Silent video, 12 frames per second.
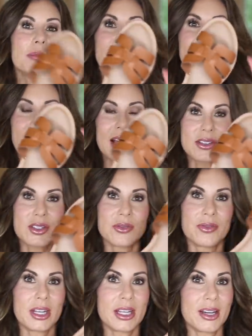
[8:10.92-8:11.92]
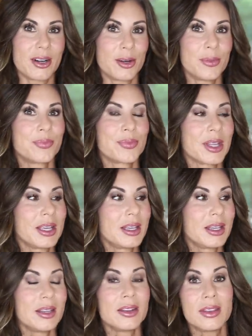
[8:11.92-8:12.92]
in my last video,
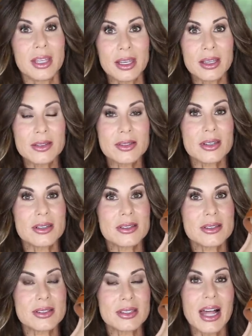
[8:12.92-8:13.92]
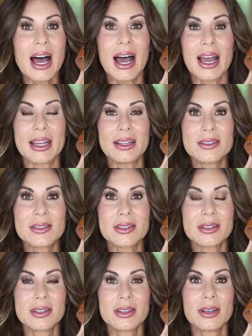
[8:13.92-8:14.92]
these
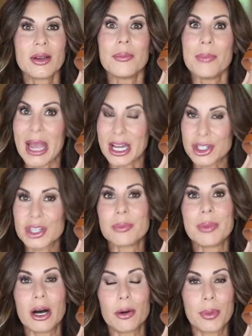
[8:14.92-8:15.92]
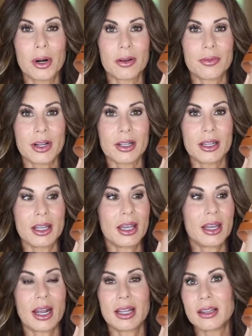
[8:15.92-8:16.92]
slides match the belt
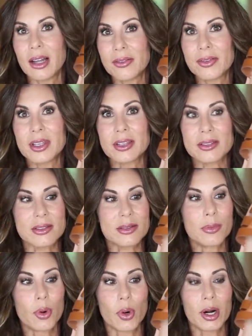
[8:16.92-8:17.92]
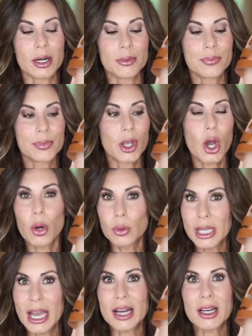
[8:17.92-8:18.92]
perfectly, and I love this more
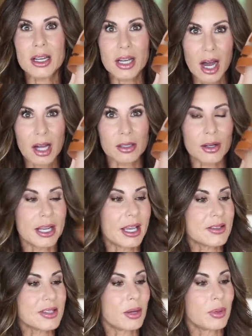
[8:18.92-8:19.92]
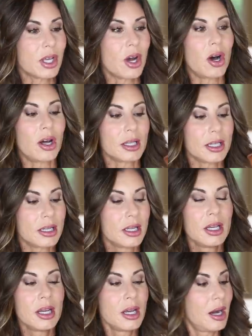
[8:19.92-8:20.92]
cognac color, I guess I would call it.
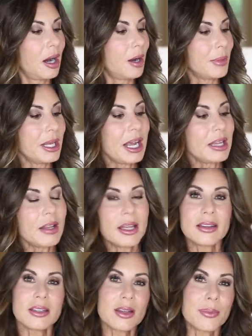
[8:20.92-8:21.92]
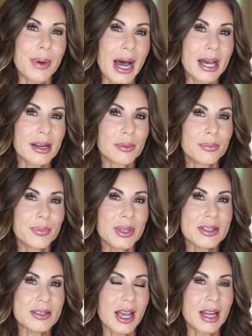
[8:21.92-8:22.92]
And I like that the bottom
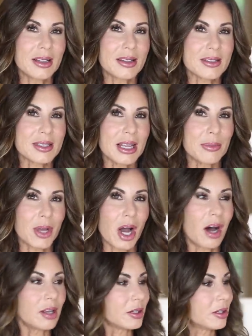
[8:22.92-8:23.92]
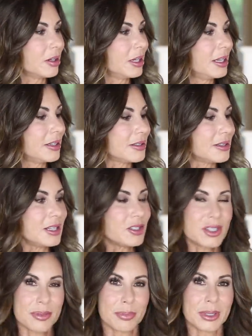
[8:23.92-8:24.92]
is kind of the same color. It
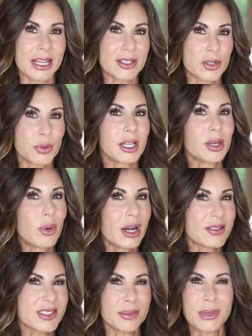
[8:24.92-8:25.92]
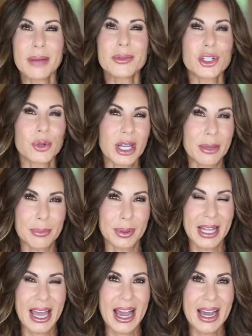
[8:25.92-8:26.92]
just blends really well. Sometimes you'll get
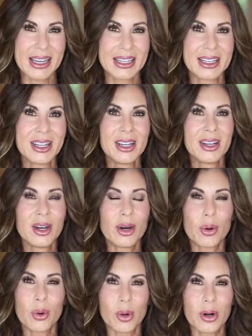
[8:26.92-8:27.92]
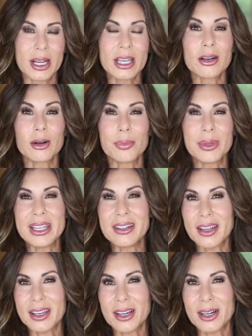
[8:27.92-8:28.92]
black, or it'll be
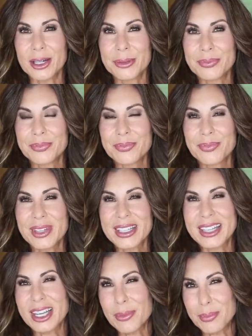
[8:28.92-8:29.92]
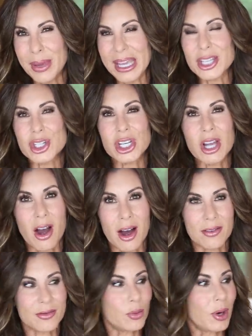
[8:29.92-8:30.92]
like a beigey
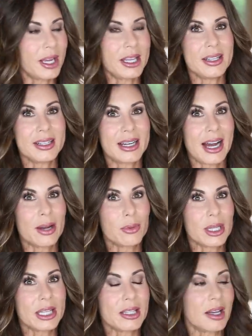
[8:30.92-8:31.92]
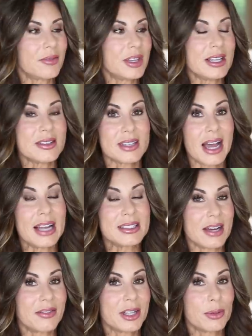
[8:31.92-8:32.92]
off-white. I really love these. I
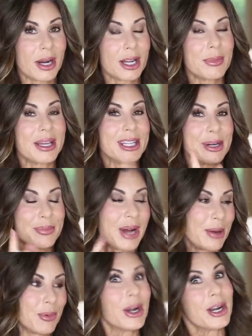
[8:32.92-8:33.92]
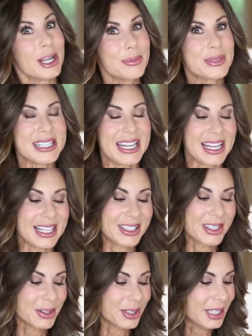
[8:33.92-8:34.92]
definitely recommend them. I'm wearing them today
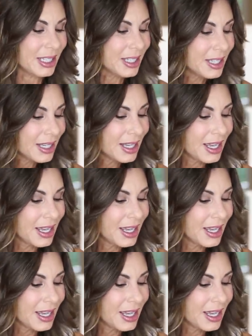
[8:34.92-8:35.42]
clearly,